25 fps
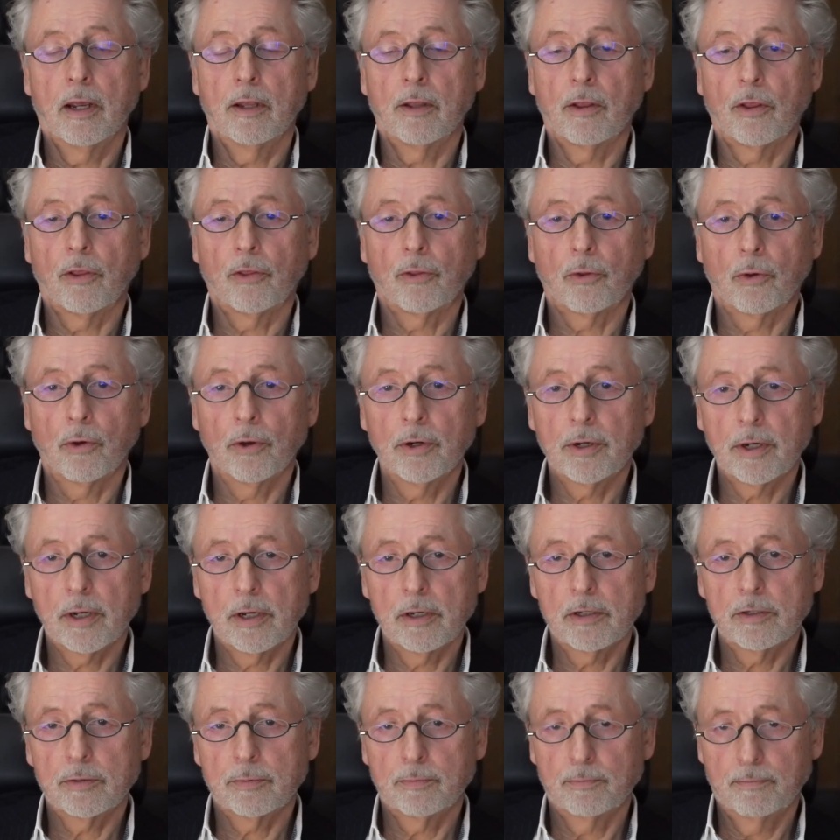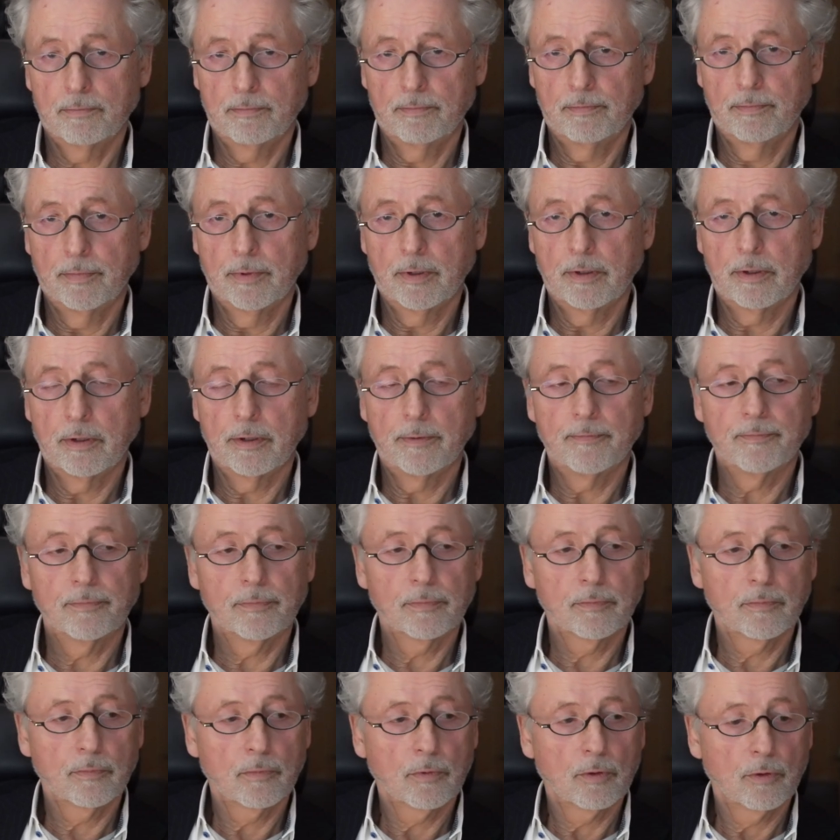And the third is,
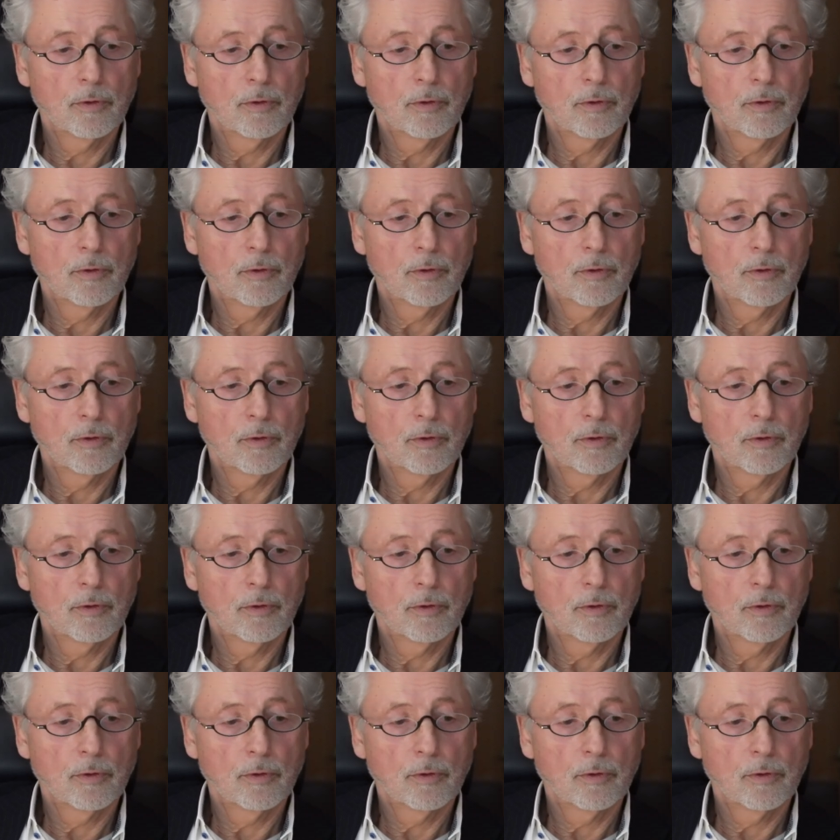and